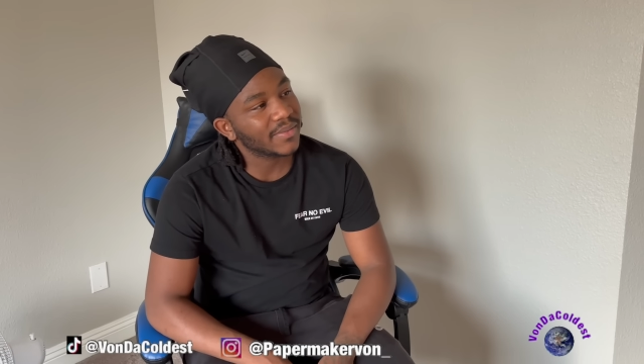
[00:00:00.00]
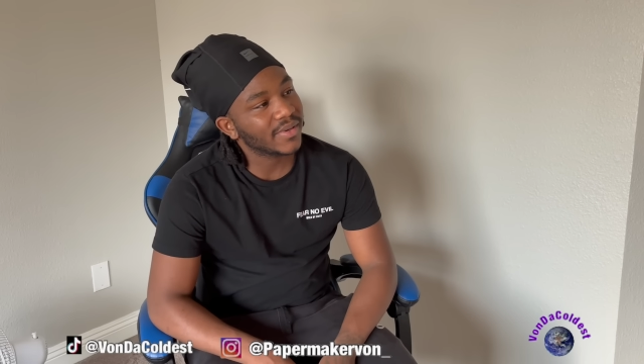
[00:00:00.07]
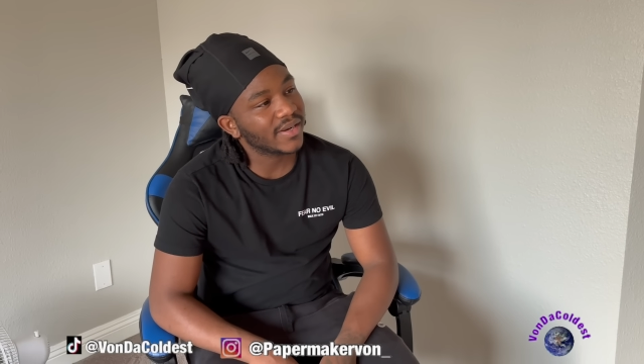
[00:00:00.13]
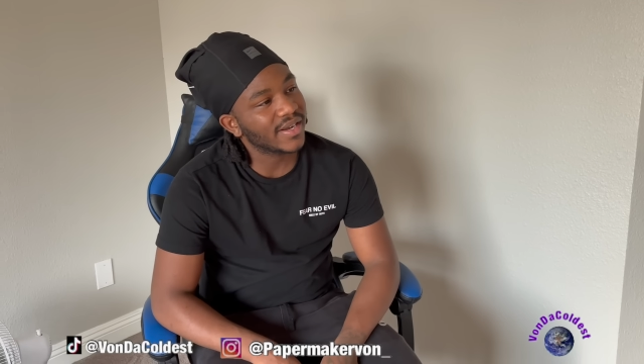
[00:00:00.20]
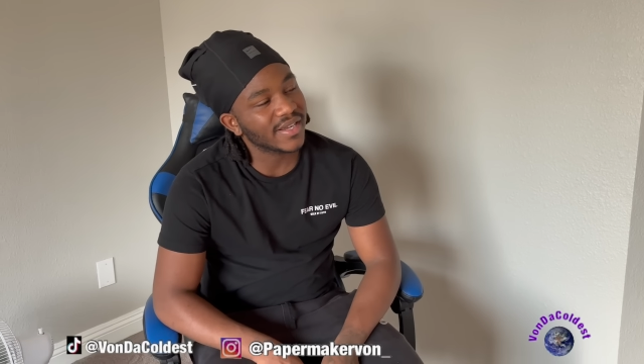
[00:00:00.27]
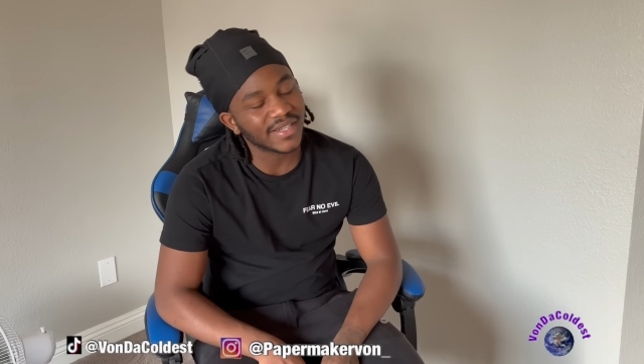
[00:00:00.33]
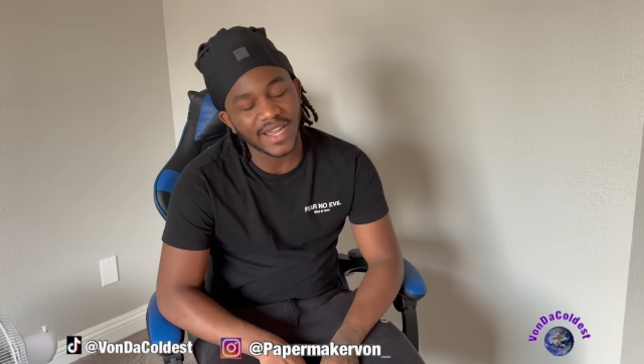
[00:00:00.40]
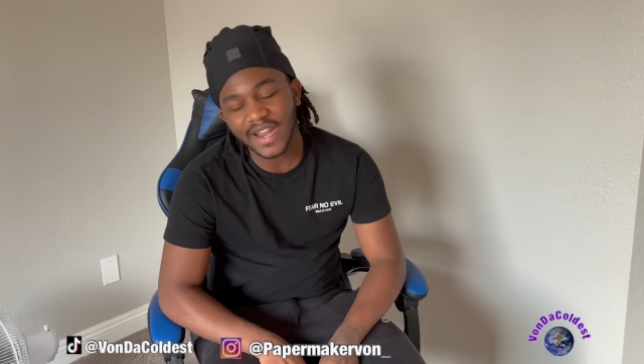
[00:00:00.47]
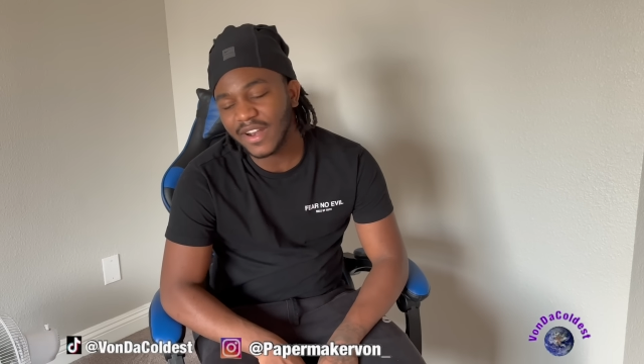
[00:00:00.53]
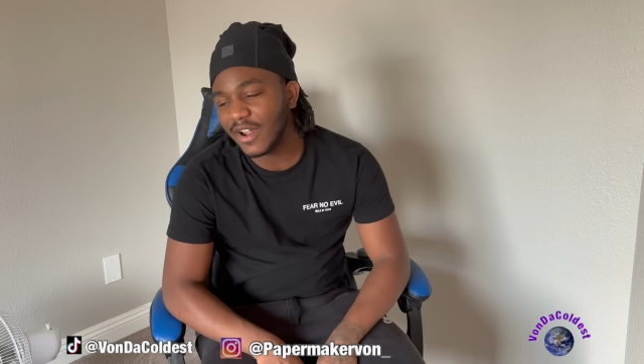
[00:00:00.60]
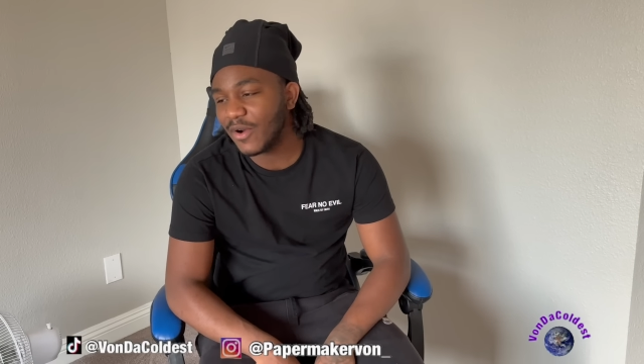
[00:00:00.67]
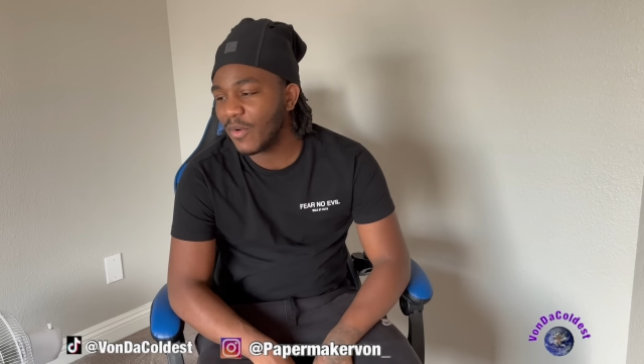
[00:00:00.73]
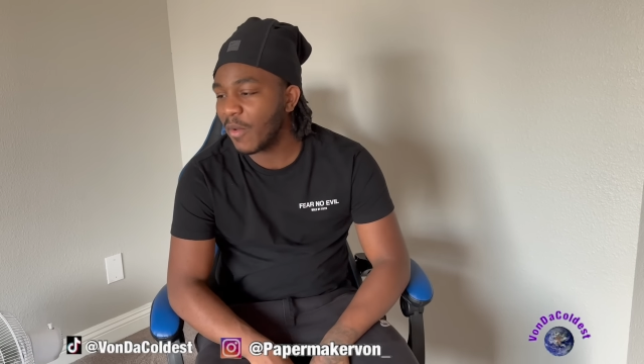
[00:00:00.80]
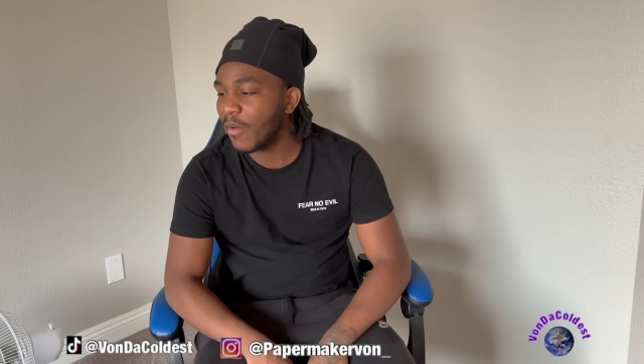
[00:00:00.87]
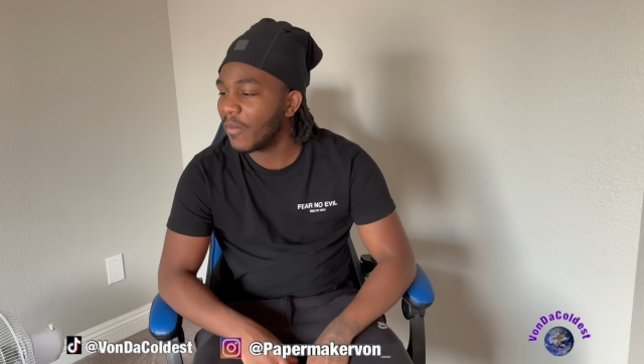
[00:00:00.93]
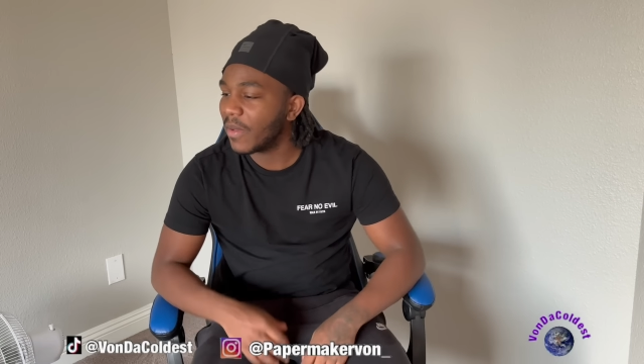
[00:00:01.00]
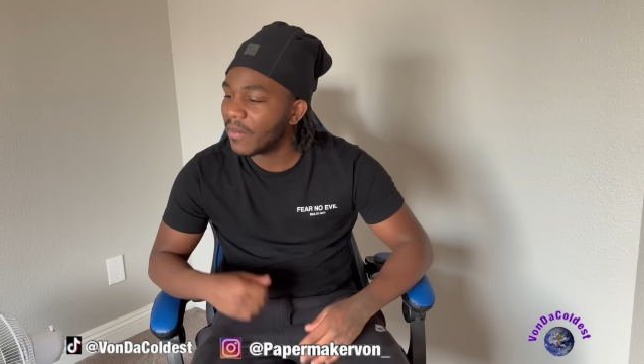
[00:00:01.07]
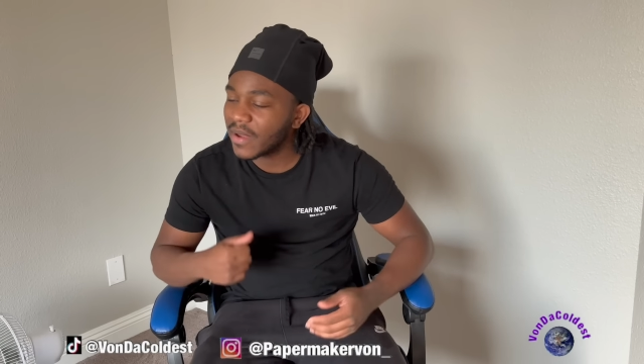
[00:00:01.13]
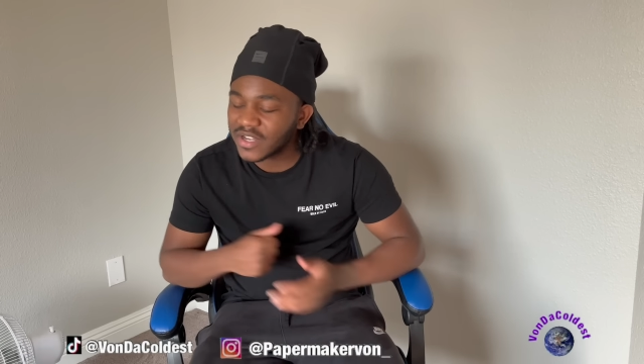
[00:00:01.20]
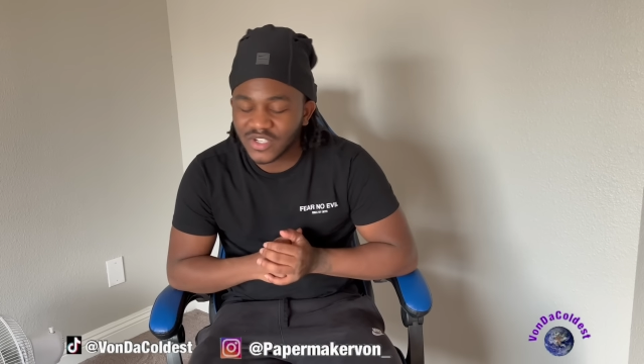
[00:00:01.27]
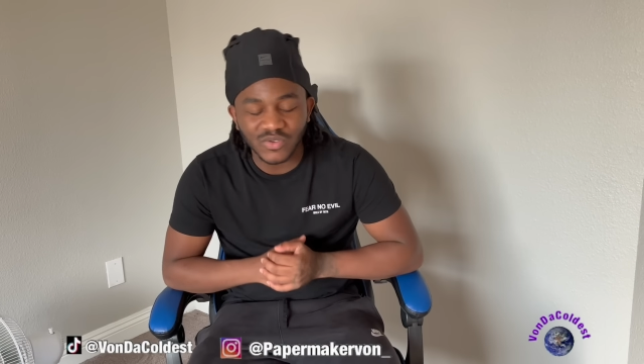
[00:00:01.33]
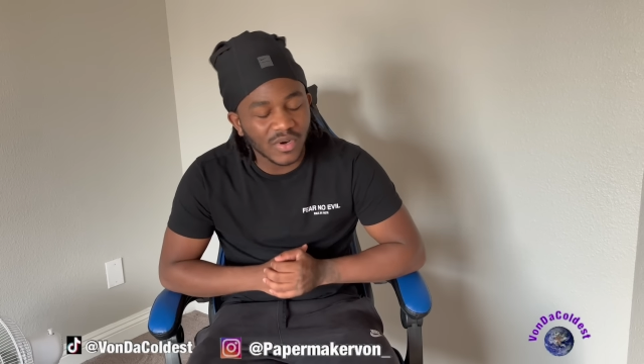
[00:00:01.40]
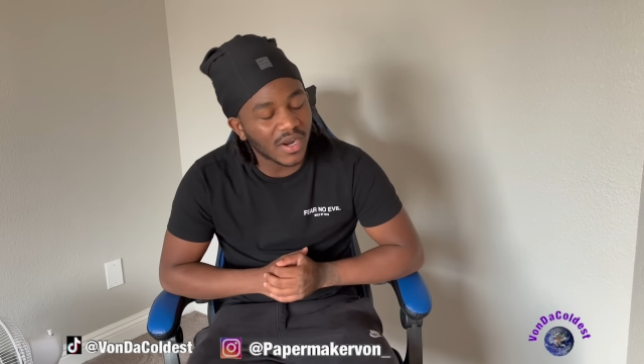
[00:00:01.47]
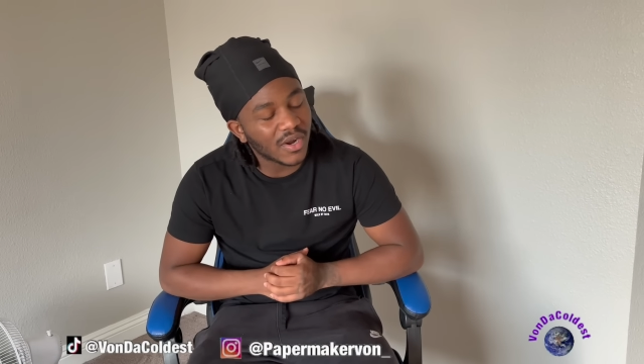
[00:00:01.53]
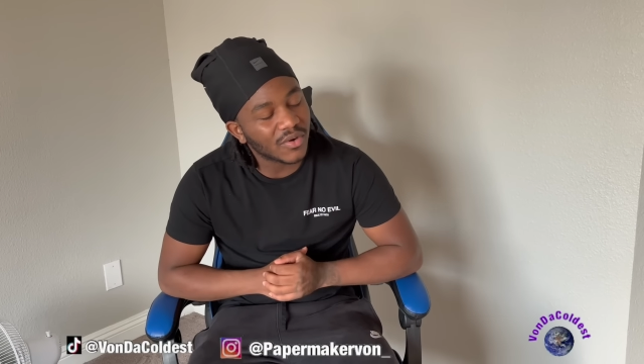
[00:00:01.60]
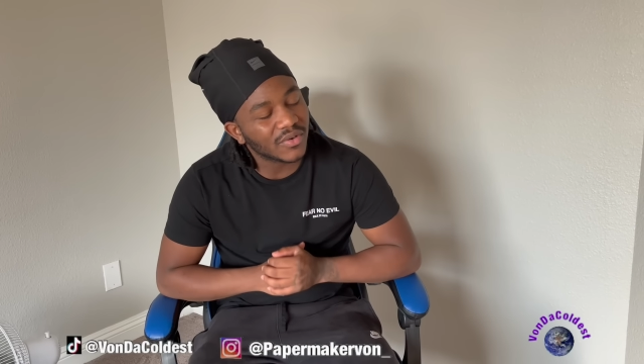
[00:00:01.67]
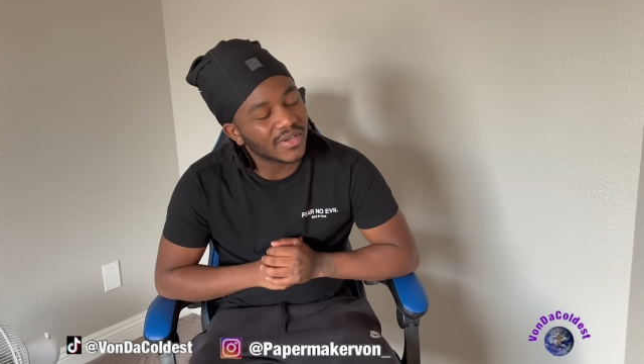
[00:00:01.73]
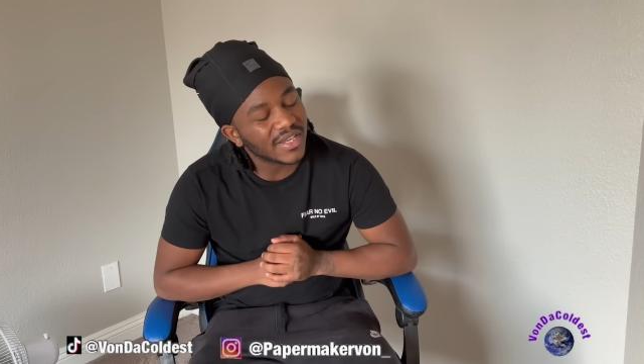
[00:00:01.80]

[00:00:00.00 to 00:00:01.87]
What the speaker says: because ain't no way we've been messing around